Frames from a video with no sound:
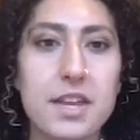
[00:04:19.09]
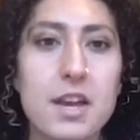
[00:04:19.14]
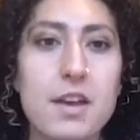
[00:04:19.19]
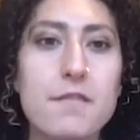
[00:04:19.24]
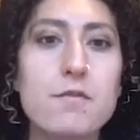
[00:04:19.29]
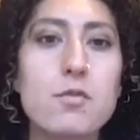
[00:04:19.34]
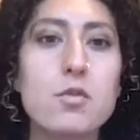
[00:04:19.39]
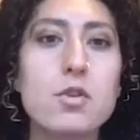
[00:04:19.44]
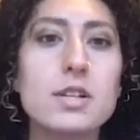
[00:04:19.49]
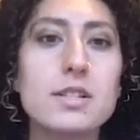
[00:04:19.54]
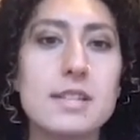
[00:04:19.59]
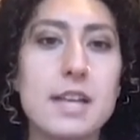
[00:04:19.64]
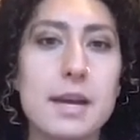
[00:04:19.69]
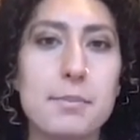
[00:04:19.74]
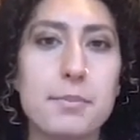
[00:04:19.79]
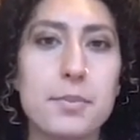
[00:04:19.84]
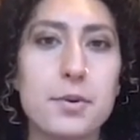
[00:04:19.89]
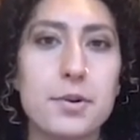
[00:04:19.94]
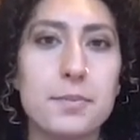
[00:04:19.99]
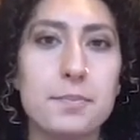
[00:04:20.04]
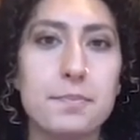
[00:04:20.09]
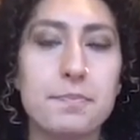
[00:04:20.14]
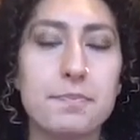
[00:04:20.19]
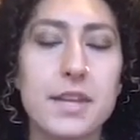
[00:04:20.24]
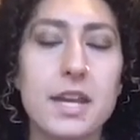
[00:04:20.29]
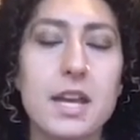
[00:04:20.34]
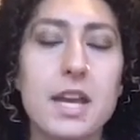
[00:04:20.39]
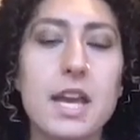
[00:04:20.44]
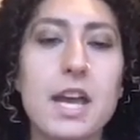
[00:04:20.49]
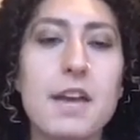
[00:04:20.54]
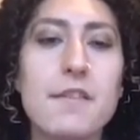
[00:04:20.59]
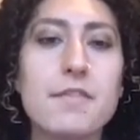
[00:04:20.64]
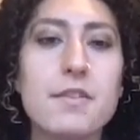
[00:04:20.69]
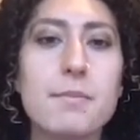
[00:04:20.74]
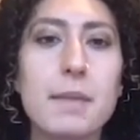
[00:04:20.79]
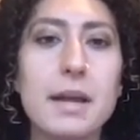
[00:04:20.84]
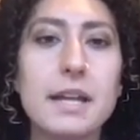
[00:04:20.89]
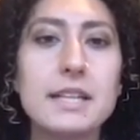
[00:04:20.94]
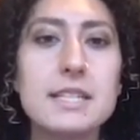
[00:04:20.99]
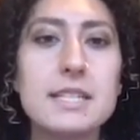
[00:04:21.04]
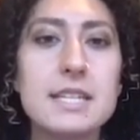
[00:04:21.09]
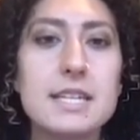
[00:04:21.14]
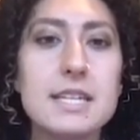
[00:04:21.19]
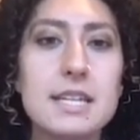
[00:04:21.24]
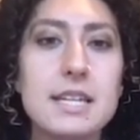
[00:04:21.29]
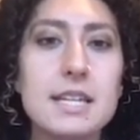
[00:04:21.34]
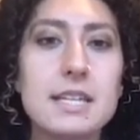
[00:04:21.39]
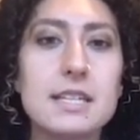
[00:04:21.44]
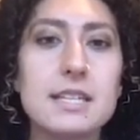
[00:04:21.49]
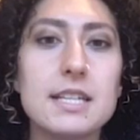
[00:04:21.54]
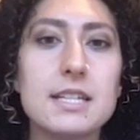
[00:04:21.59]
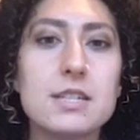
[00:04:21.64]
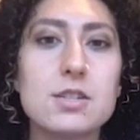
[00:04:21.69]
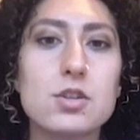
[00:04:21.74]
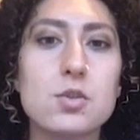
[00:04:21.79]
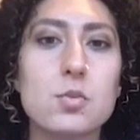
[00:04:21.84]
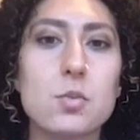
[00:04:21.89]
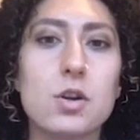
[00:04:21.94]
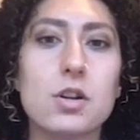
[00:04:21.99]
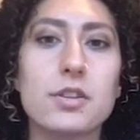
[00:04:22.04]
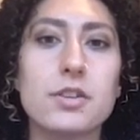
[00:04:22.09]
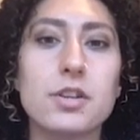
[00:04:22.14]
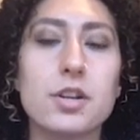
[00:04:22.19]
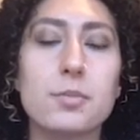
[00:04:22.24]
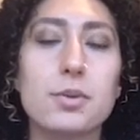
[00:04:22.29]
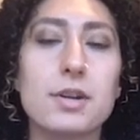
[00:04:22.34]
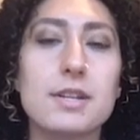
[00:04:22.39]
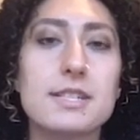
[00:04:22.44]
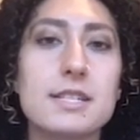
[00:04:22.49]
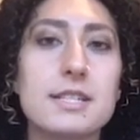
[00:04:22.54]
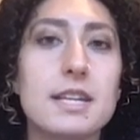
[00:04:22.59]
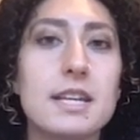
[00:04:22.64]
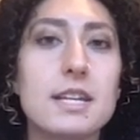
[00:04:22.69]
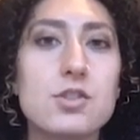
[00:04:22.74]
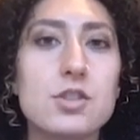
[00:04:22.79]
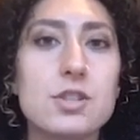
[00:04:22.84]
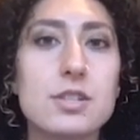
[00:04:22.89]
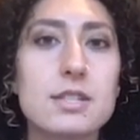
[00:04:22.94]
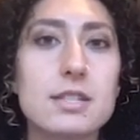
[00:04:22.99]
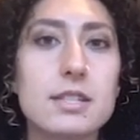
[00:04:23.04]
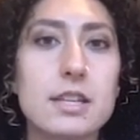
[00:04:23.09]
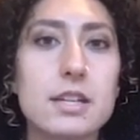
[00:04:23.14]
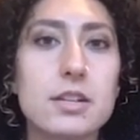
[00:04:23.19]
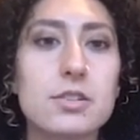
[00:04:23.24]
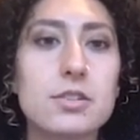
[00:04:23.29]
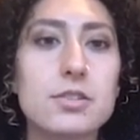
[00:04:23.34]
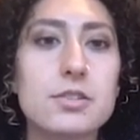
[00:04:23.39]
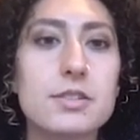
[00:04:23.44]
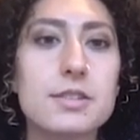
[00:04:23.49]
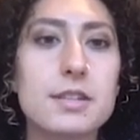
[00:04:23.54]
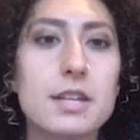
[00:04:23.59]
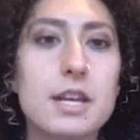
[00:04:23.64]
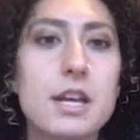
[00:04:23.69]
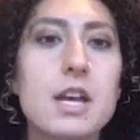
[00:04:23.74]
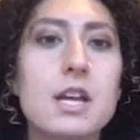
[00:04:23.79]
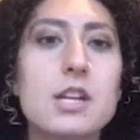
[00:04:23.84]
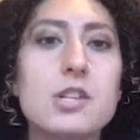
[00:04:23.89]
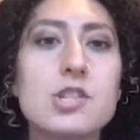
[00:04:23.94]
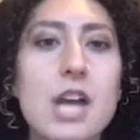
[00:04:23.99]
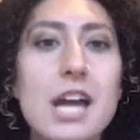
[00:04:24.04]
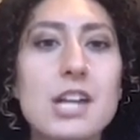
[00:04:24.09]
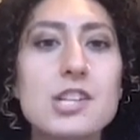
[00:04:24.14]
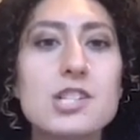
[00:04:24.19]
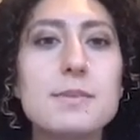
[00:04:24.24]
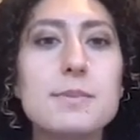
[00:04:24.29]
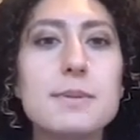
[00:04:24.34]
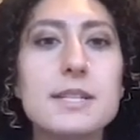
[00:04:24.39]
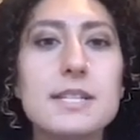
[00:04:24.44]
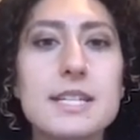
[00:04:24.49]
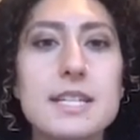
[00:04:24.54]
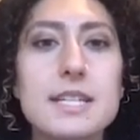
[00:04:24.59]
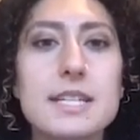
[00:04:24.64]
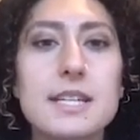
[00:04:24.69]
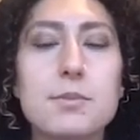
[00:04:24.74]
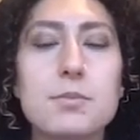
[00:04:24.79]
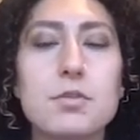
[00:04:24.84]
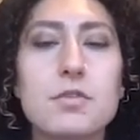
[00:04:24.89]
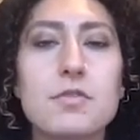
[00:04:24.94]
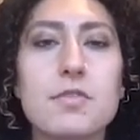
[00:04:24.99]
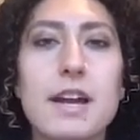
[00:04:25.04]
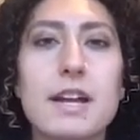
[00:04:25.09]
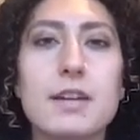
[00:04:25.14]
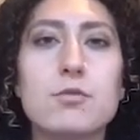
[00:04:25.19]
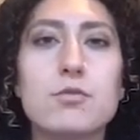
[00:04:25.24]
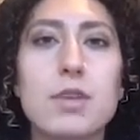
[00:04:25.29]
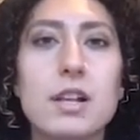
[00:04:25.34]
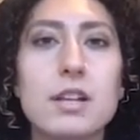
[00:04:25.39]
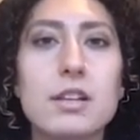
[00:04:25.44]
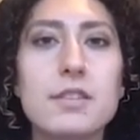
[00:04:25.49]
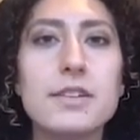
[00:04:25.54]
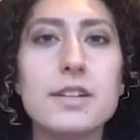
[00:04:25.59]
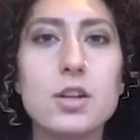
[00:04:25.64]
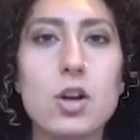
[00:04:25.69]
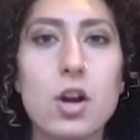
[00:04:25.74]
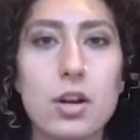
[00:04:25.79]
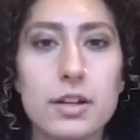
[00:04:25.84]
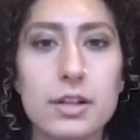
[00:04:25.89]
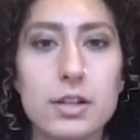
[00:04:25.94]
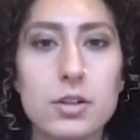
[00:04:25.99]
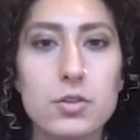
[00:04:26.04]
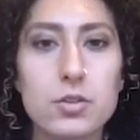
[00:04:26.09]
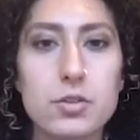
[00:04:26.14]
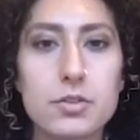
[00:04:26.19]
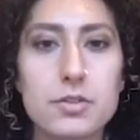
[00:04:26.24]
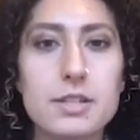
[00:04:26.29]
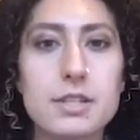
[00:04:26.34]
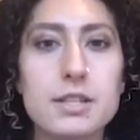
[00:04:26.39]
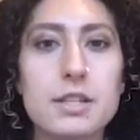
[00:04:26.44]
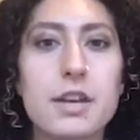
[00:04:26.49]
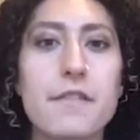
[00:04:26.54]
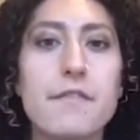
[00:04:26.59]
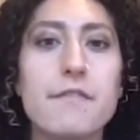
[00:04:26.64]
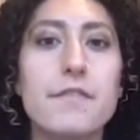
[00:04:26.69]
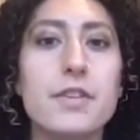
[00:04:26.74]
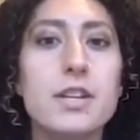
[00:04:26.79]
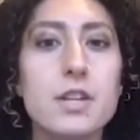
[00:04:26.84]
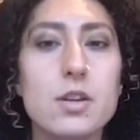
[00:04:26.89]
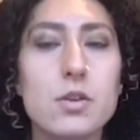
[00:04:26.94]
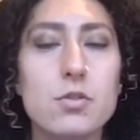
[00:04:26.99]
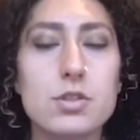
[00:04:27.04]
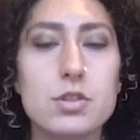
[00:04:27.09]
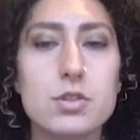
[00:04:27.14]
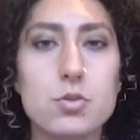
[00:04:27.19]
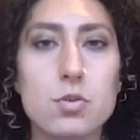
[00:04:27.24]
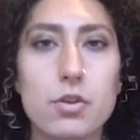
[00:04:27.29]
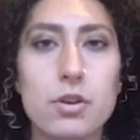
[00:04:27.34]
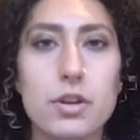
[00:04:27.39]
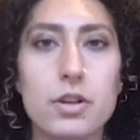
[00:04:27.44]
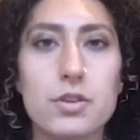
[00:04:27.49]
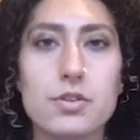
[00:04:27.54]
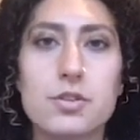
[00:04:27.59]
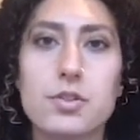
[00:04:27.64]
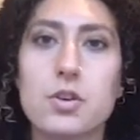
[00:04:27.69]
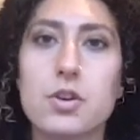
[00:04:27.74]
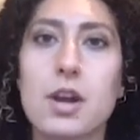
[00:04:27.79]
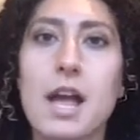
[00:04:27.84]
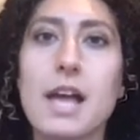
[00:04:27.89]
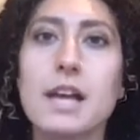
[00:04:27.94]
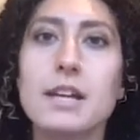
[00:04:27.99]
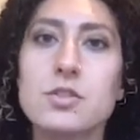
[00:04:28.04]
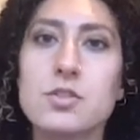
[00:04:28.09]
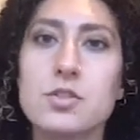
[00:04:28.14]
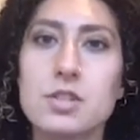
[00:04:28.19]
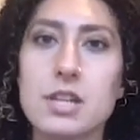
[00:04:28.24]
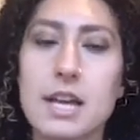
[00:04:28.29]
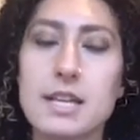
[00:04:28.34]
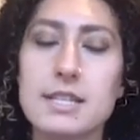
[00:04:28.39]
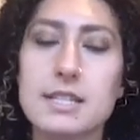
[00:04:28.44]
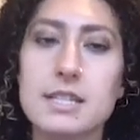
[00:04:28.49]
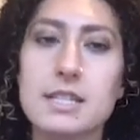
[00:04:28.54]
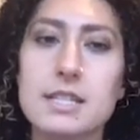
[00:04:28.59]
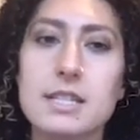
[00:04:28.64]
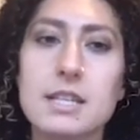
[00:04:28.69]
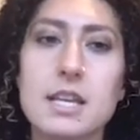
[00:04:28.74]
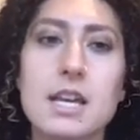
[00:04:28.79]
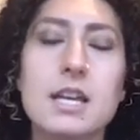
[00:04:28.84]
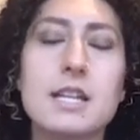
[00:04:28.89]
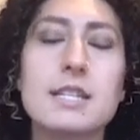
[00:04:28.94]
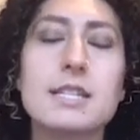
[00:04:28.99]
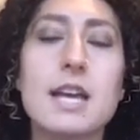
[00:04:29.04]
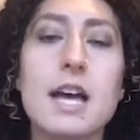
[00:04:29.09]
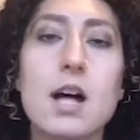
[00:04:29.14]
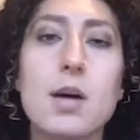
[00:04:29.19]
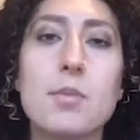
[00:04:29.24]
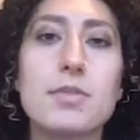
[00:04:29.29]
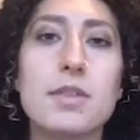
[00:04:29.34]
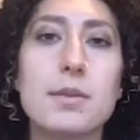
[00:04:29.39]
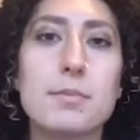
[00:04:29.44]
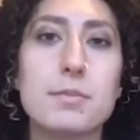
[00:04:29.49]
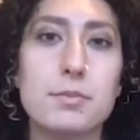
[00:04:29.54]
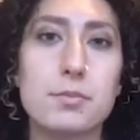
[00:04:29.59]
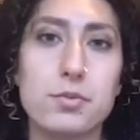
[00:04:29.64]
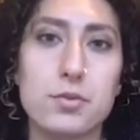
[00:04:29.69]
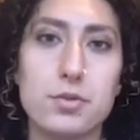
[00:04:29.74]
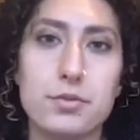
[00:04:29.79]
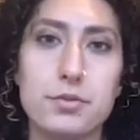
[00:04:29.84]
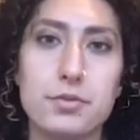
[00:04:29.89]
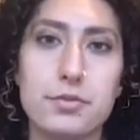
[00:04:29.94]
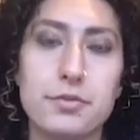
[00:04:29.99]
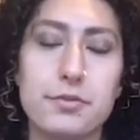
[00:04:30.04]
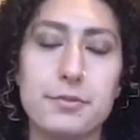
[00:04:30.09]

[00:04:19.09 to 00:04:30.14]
For example, if a mentee needs to work on their presentation skills, ChatGPT can provide relevant articles, video tutorials, or exercises to help them improve.